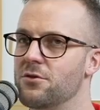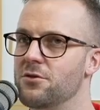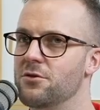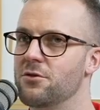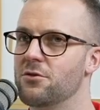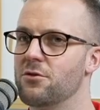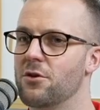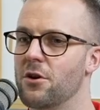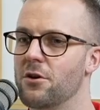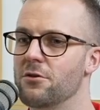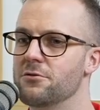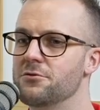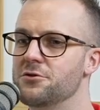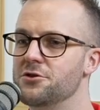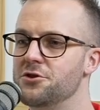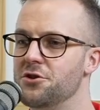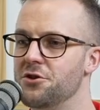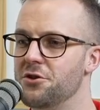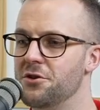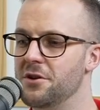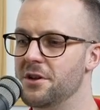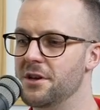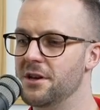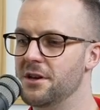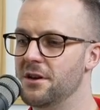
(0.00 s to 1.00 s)
your own
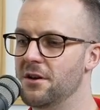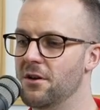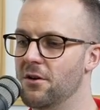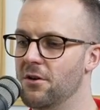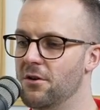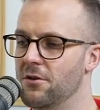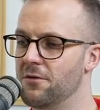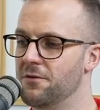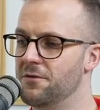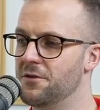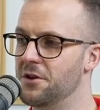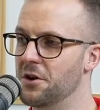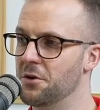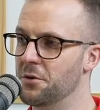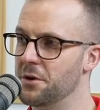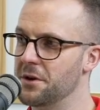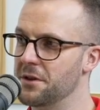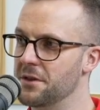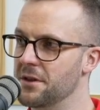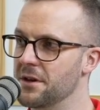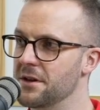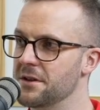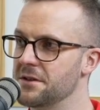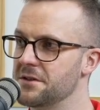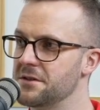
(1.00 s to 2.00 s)
journey of doing
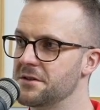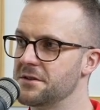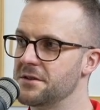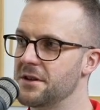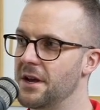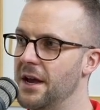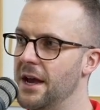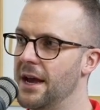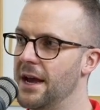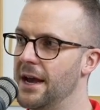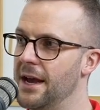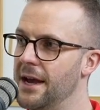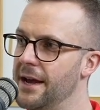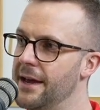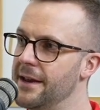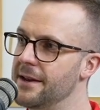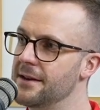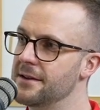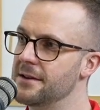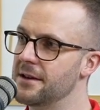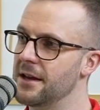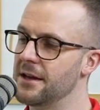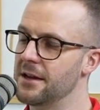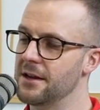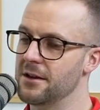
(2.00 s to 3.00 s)
this
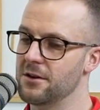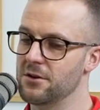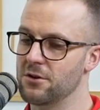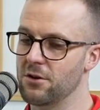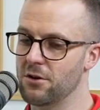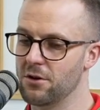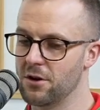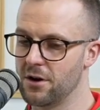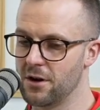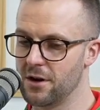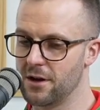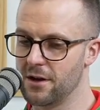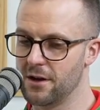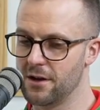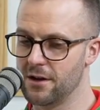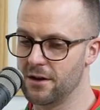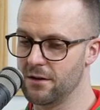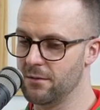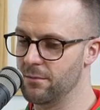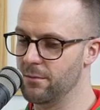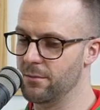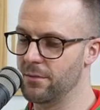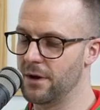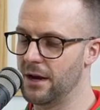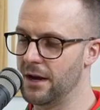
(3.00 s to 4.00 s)
and getting good at it
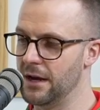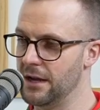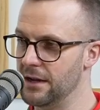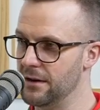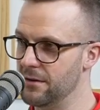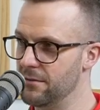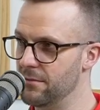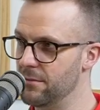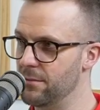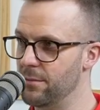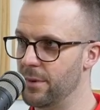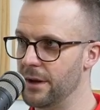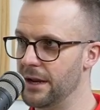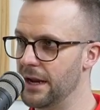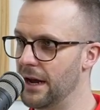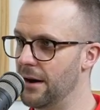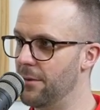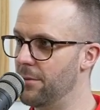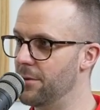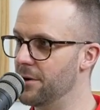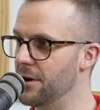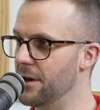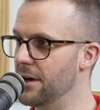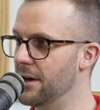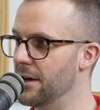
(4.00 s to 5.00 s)
and, and being
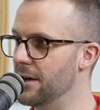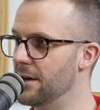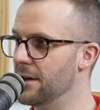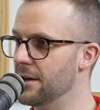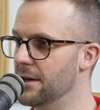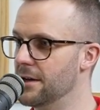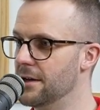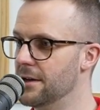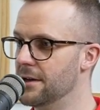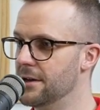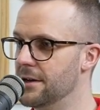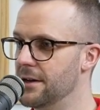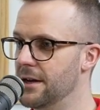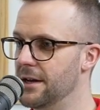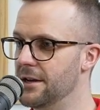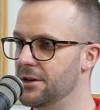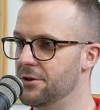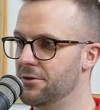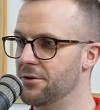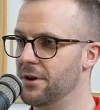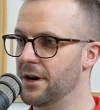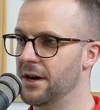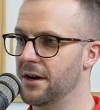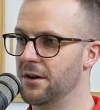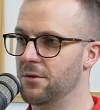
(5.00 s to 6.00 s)
able to
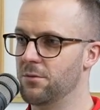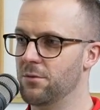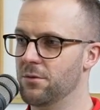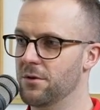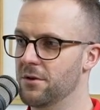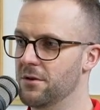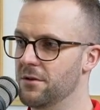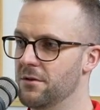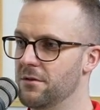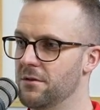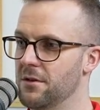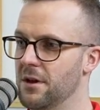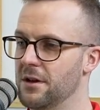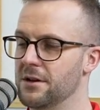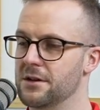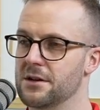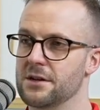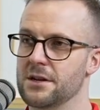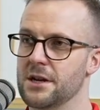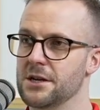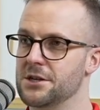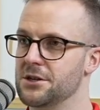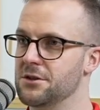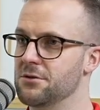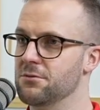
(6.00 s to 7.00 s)
interact with
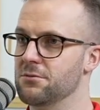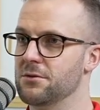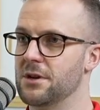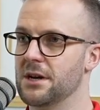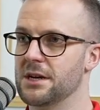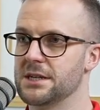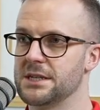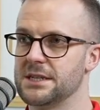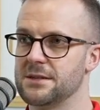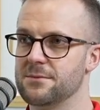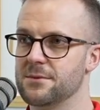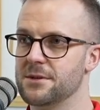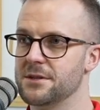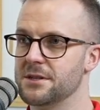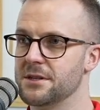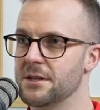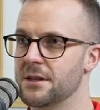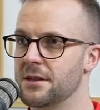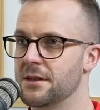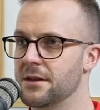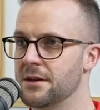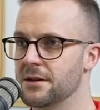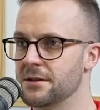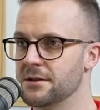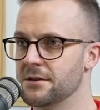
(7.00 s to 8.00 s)
international customers and
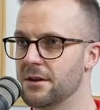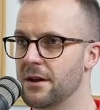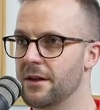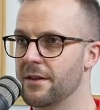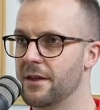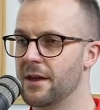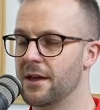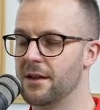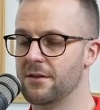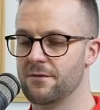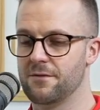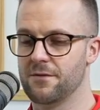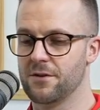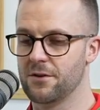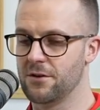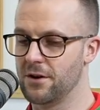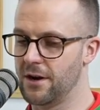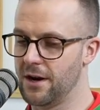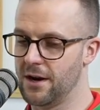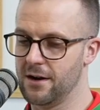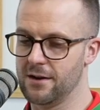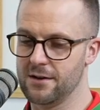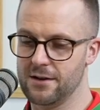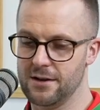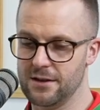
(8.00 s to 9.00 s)
things like that and figure out
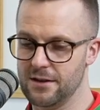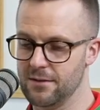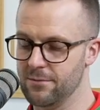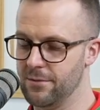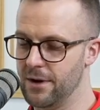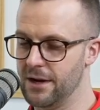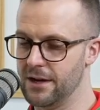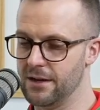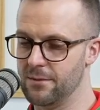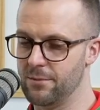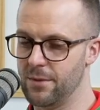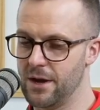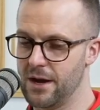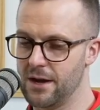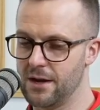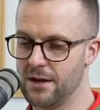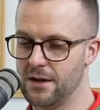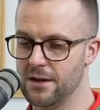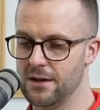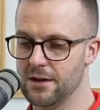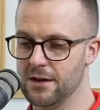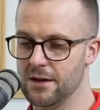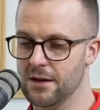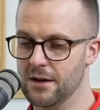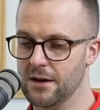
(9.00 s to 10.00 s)
how to get the money back
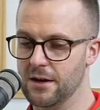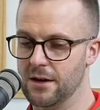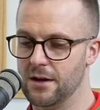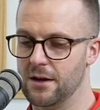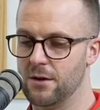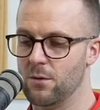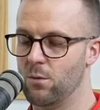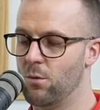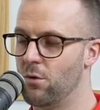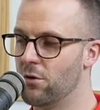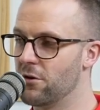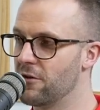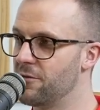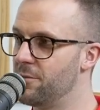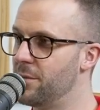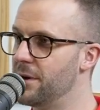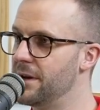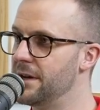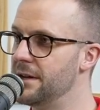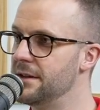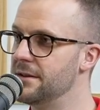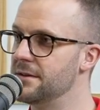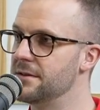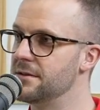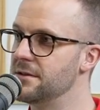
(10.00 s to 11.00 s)
here, what have
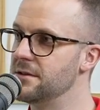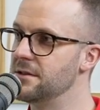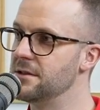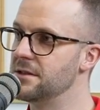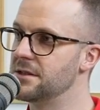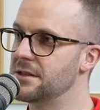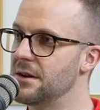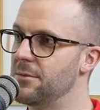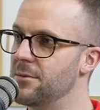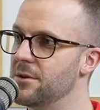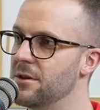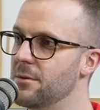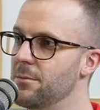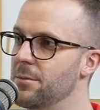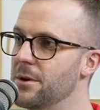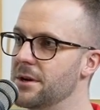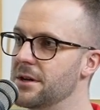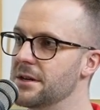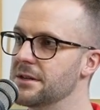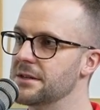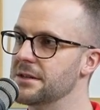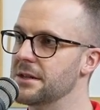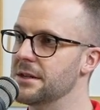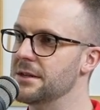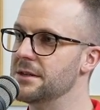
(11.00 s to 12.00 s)
been some of the
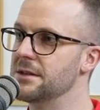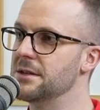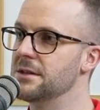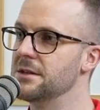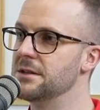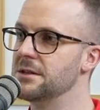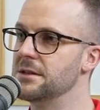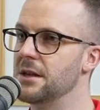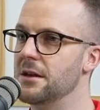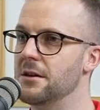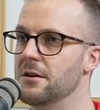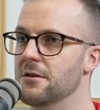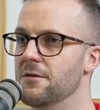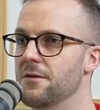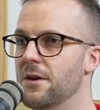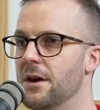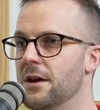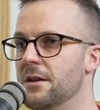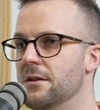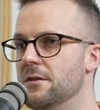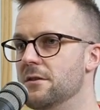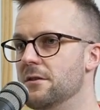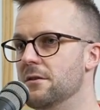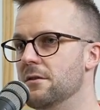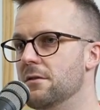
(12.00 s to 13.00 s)
biggest lessons that you've
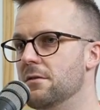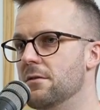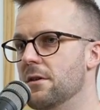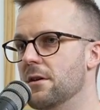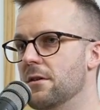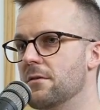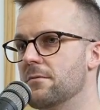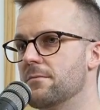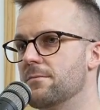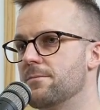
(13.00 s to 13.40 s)
had, do you think?